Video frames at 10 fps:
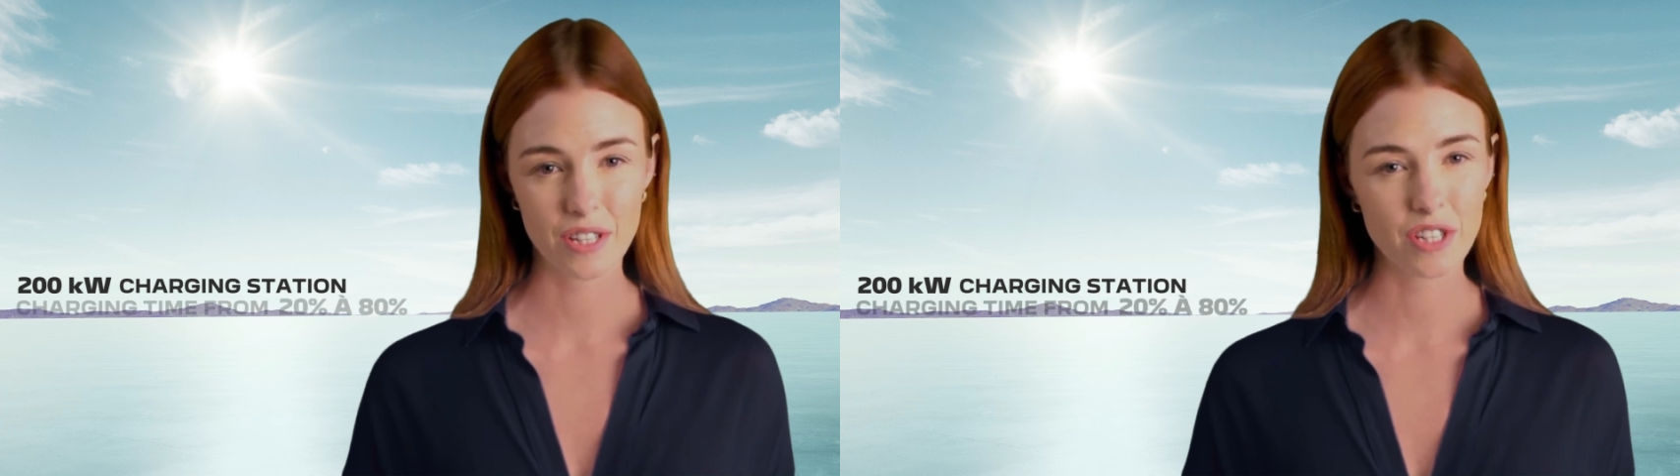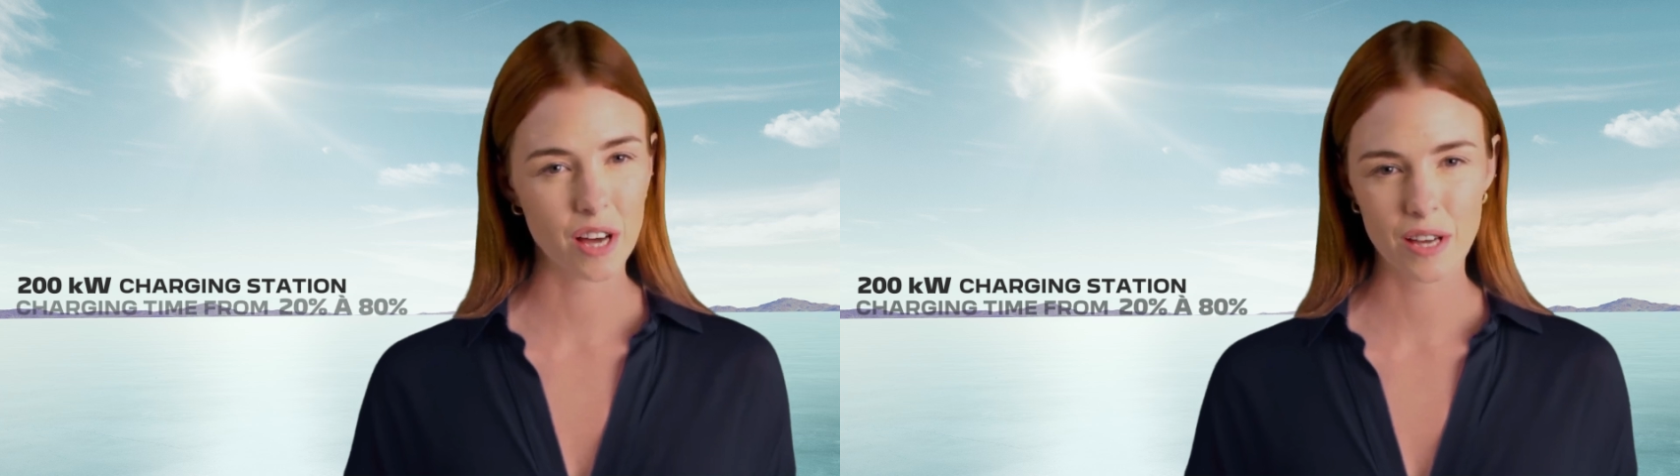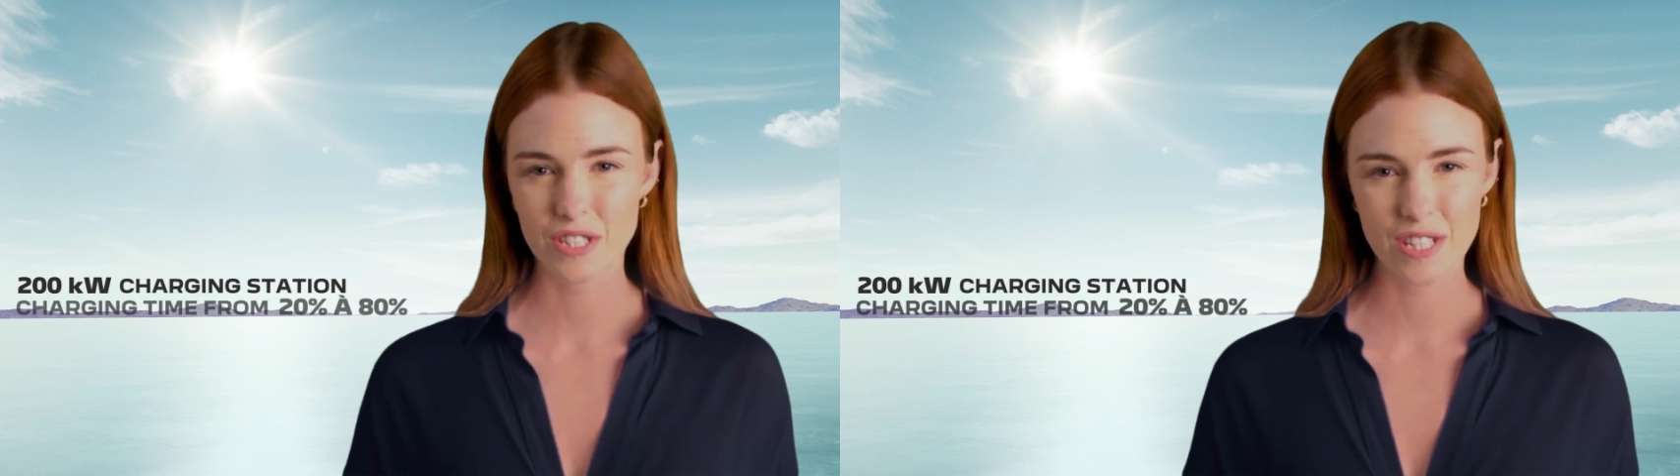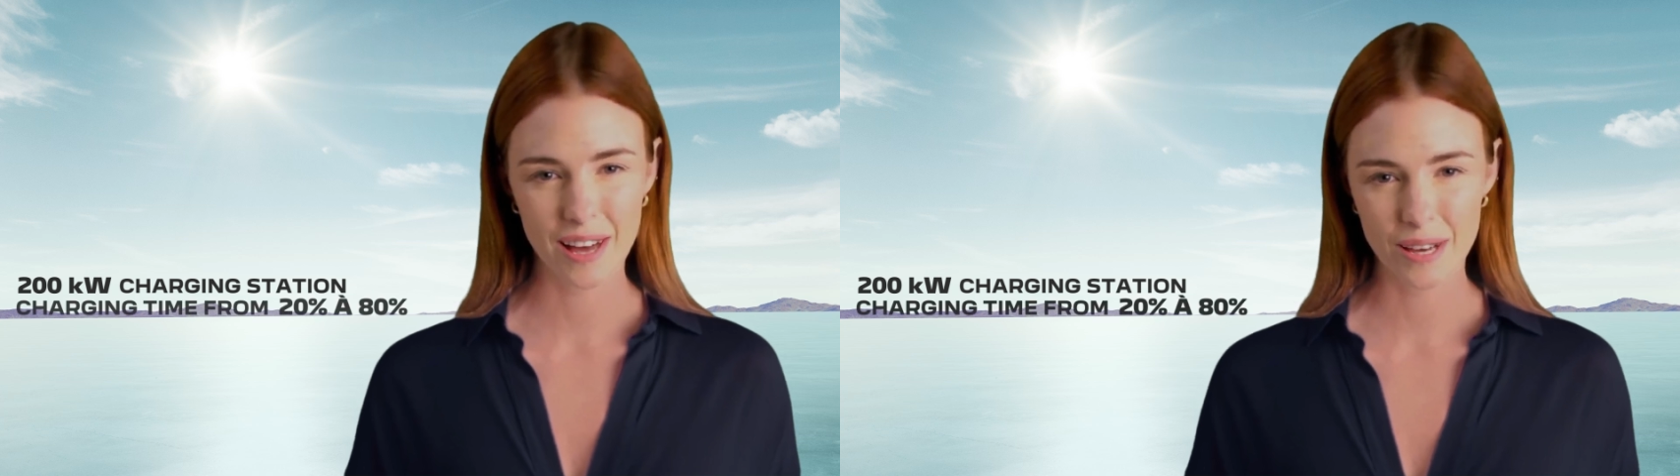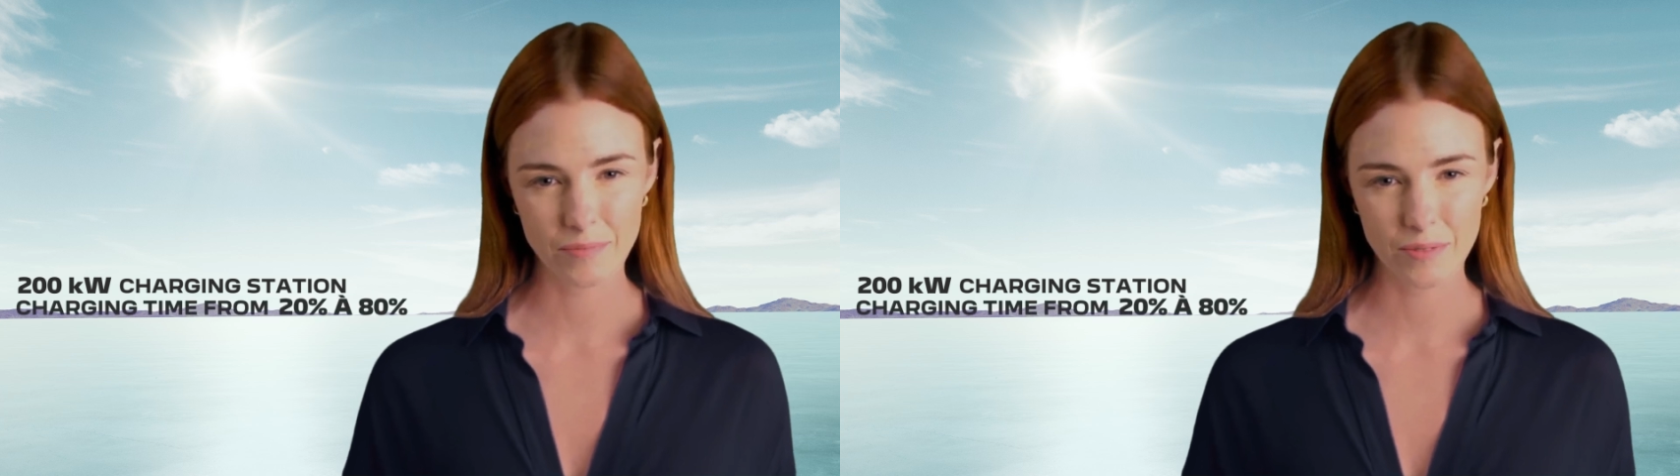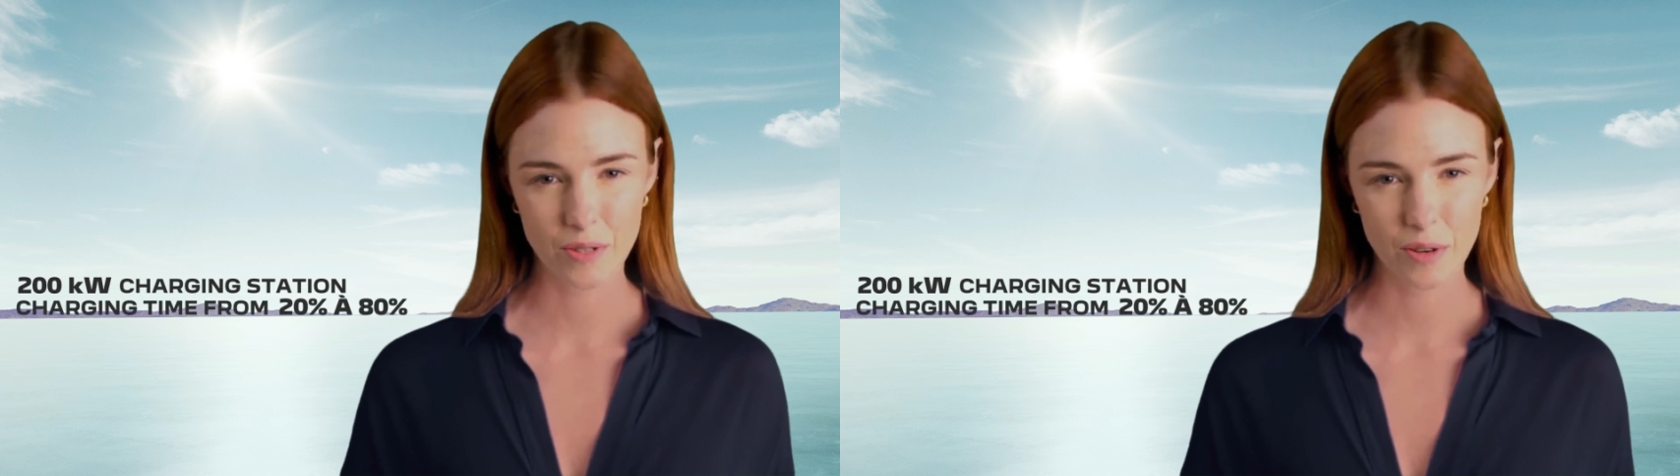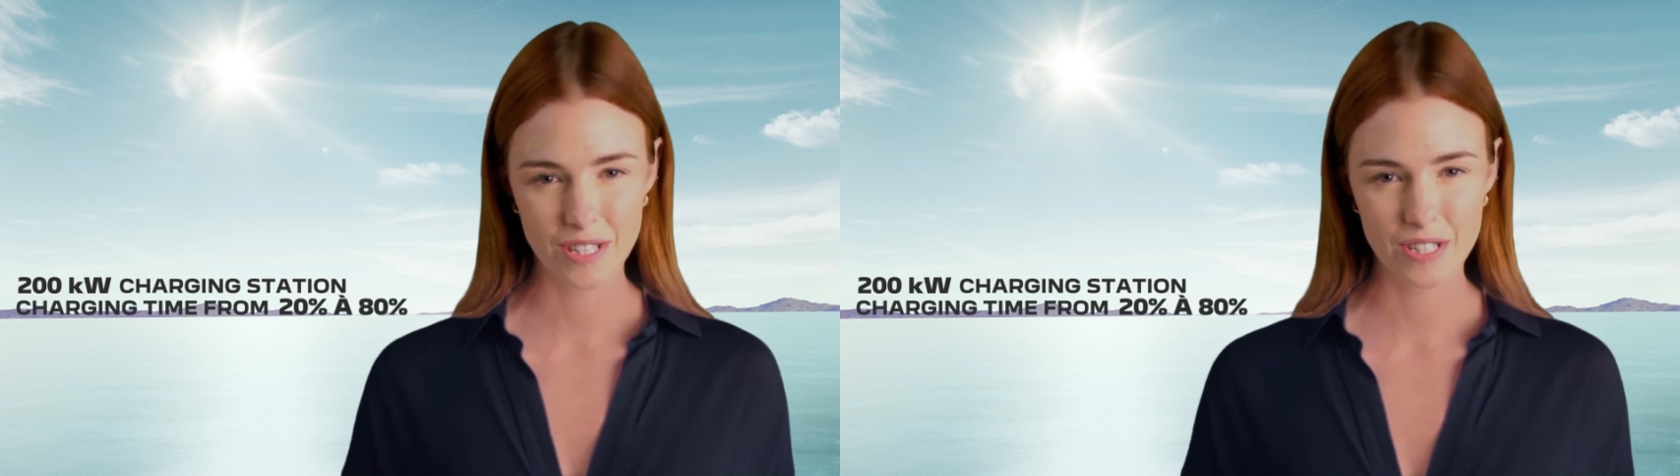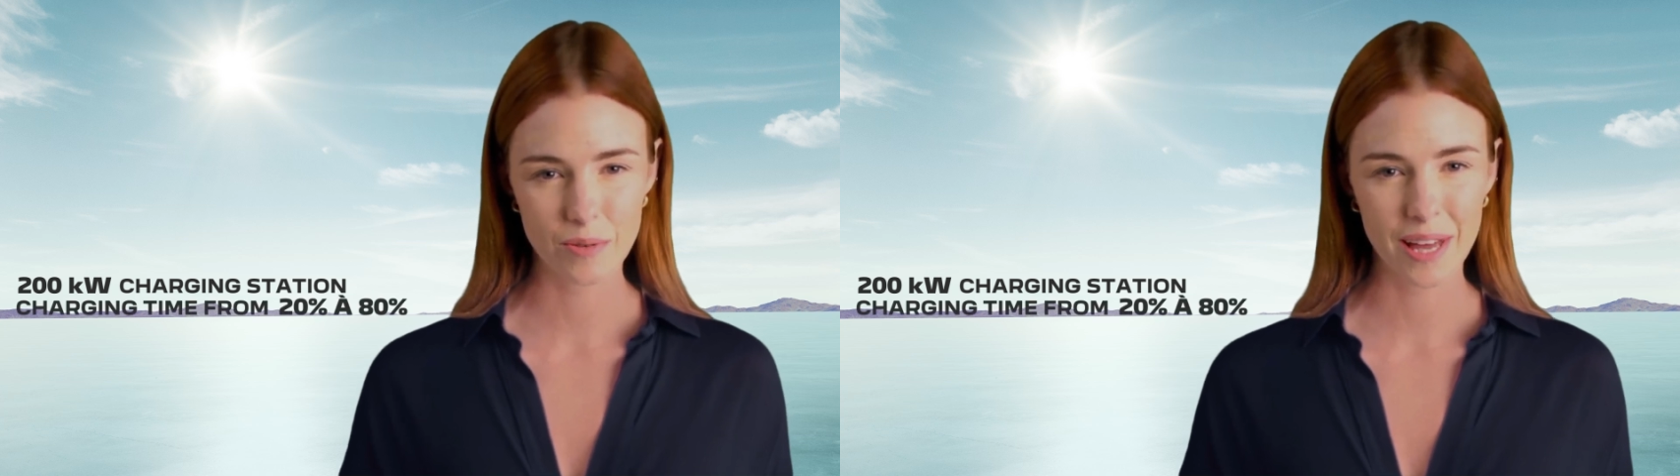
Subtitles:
charge time from 20 to